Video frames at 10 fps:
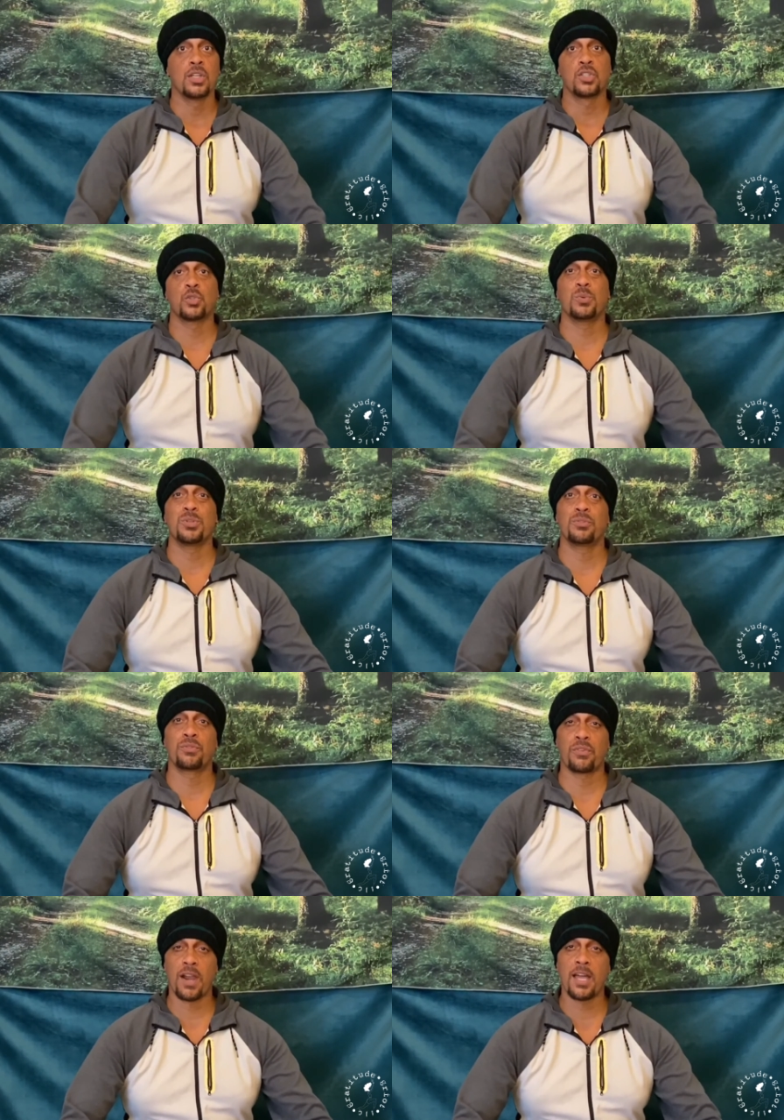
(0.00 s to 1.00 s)
So when you
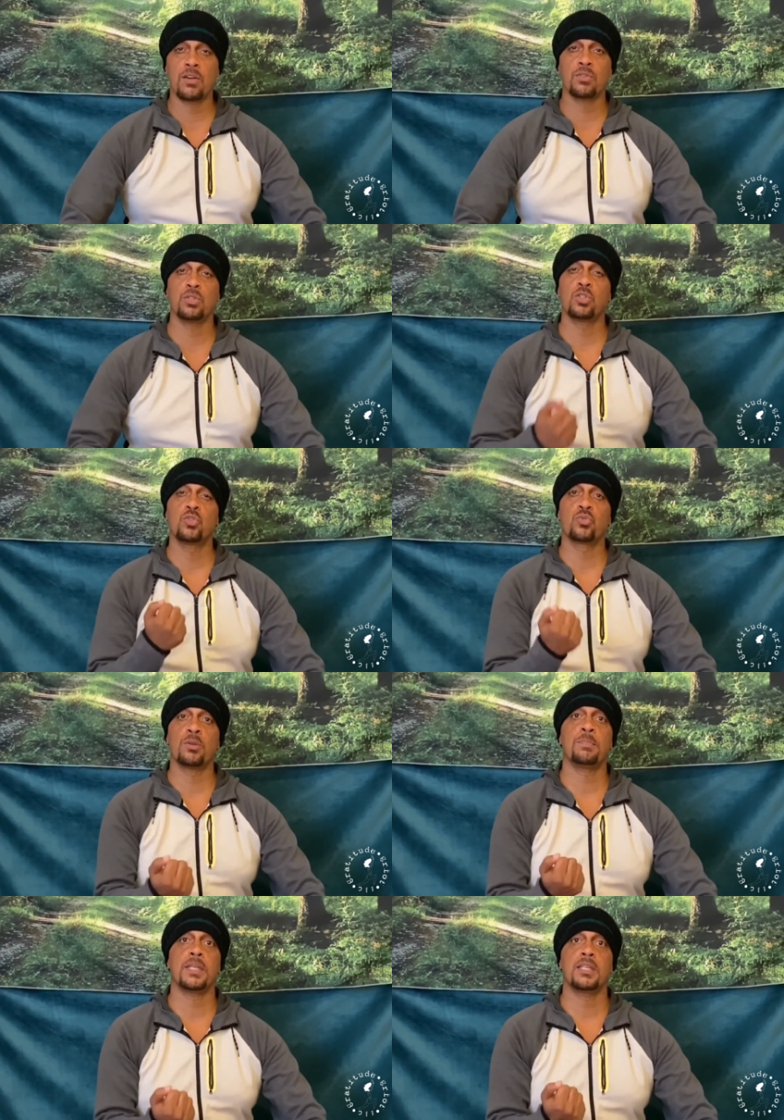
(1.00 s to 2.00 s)
frown, you're
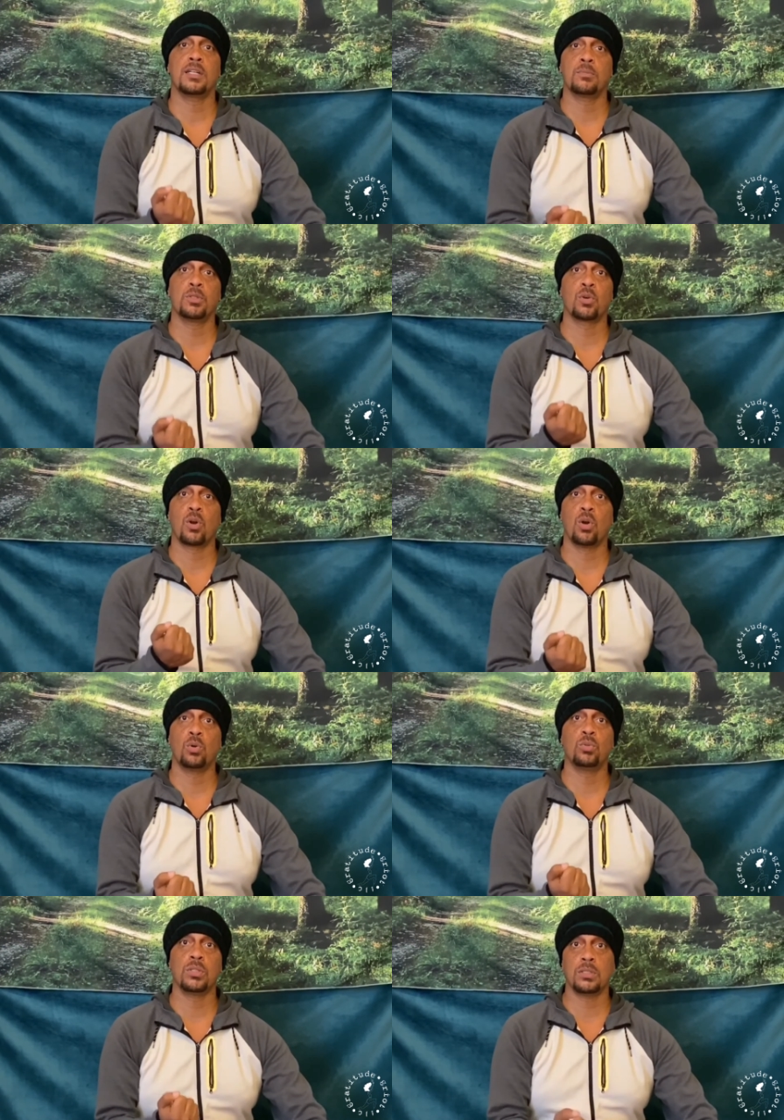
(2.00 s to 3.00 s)
gripping up, you're
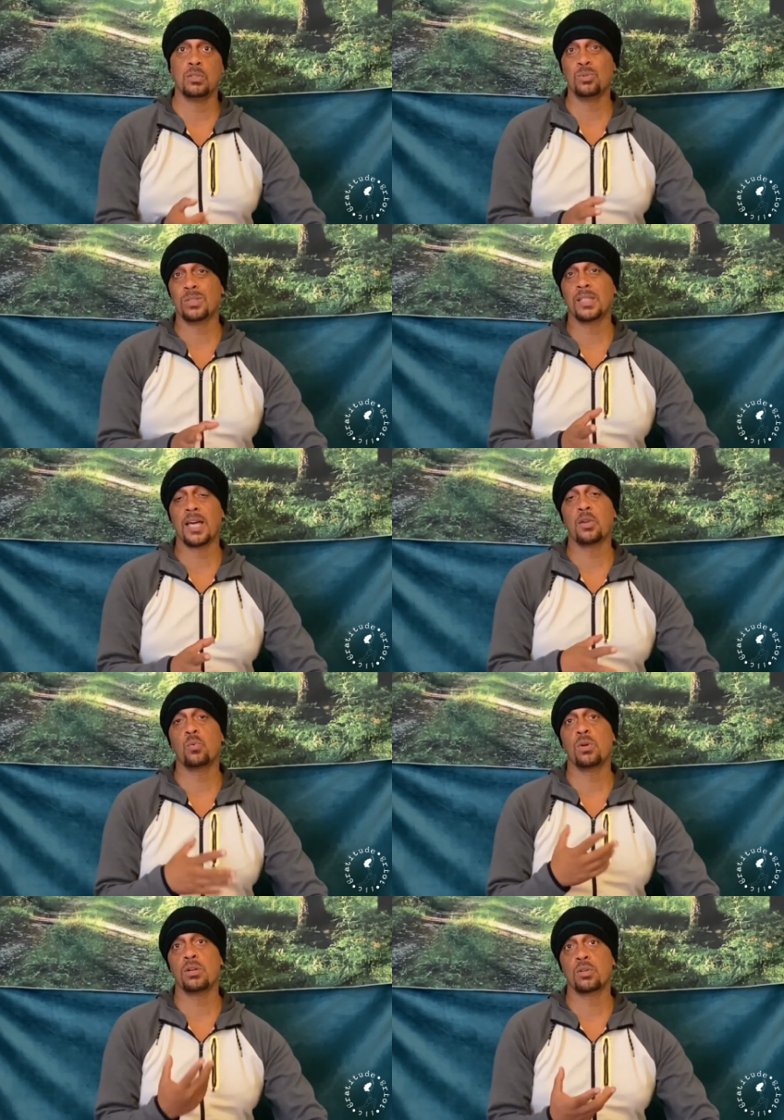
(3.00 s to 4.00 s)
holding, you're doing a lot of
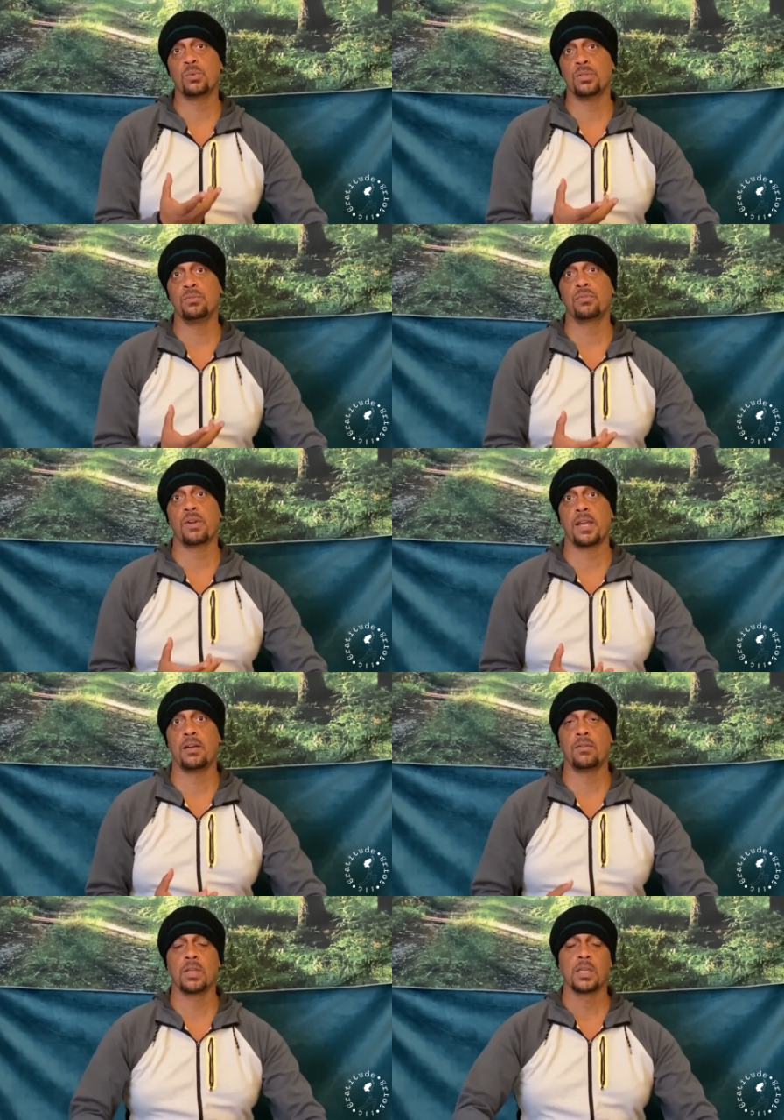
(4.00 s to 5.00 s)
work when you frown.